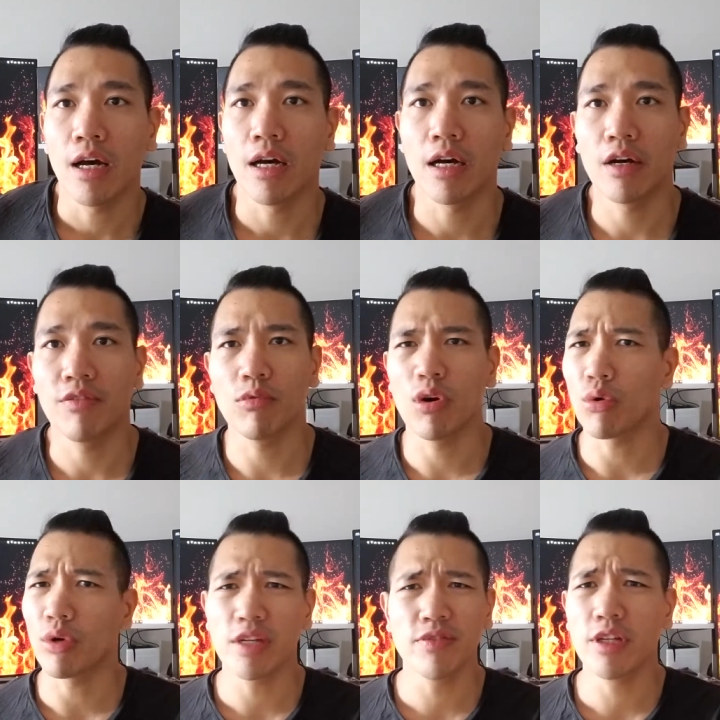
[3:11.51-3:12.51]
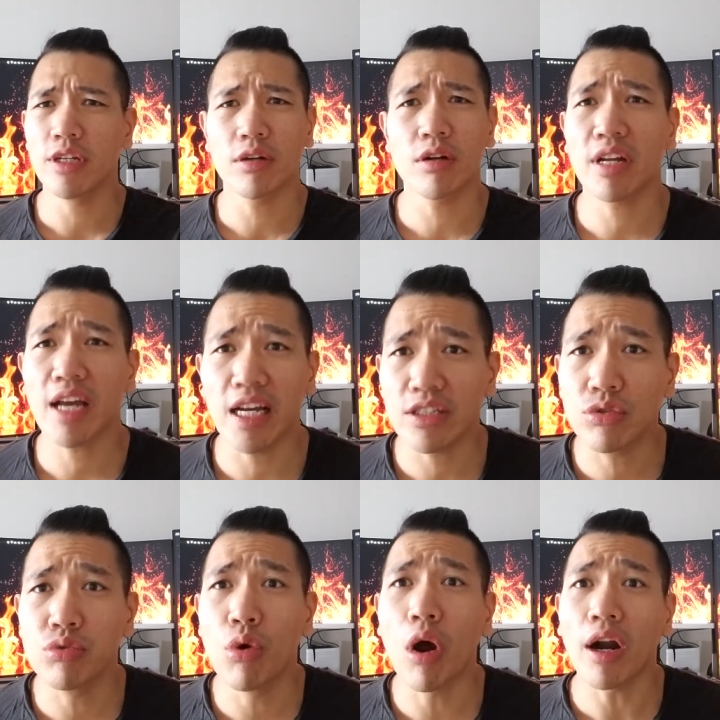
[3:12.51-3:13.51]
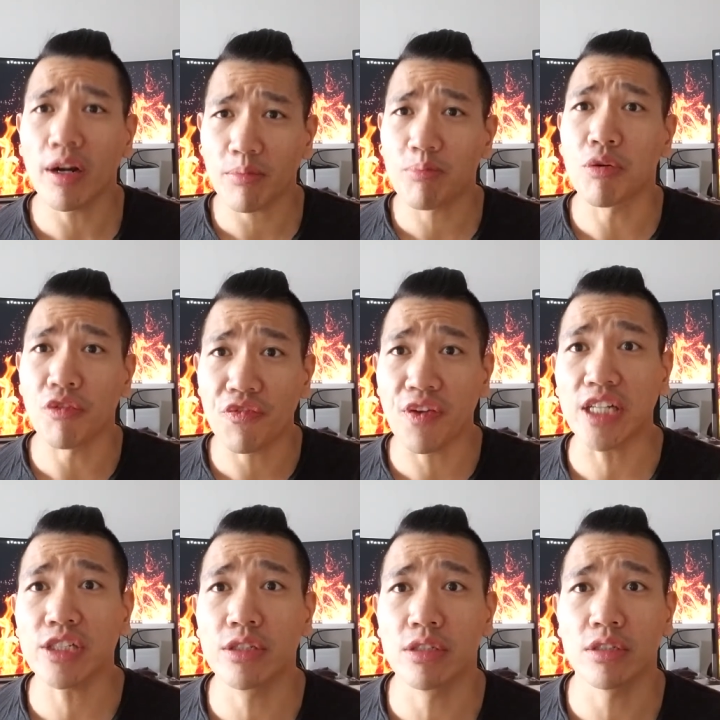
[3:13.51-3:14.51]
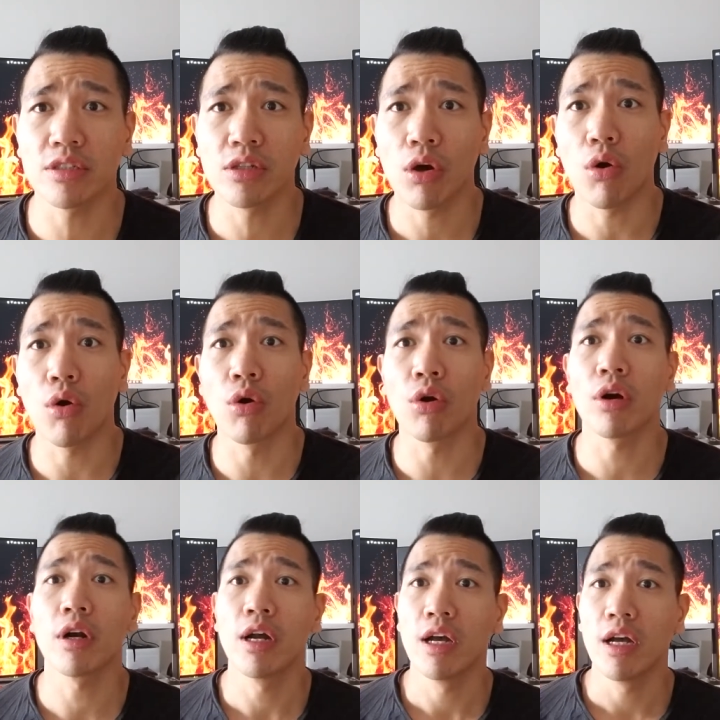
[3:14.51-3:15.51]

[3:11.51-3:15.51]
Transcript: uh, or even younger guys who aren't professionals or